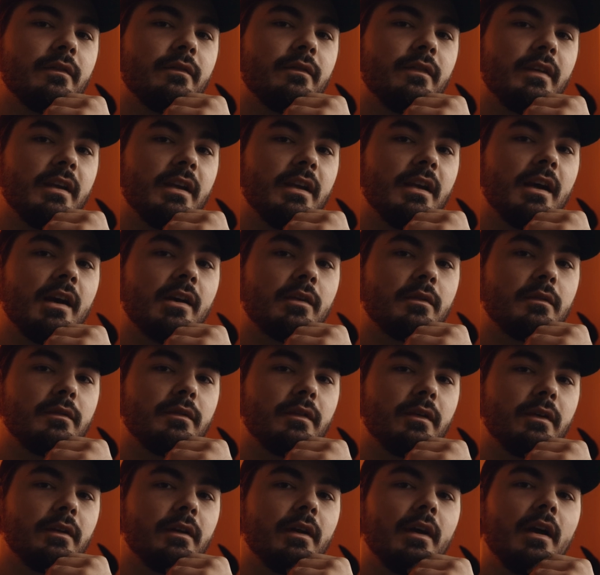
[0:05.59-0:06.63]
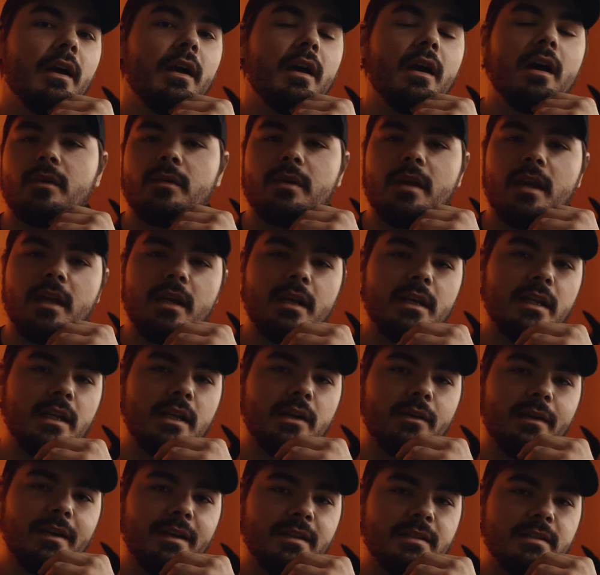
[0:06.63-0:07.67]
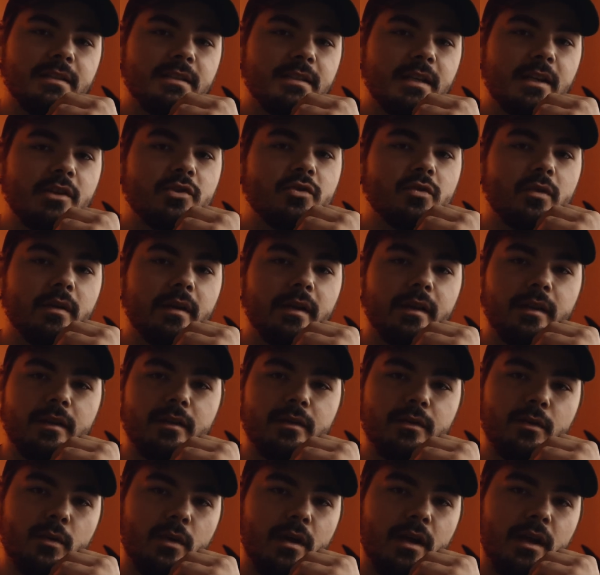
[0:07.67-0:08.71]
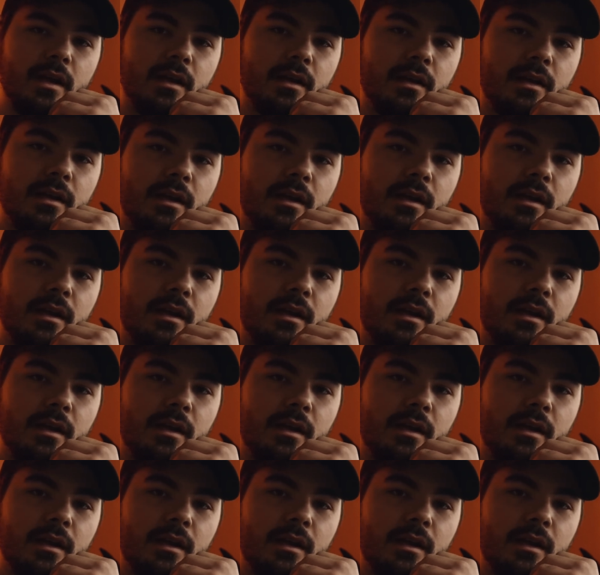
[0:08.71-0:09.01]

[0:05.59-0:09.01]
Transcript: videographer located here in Central Illinois.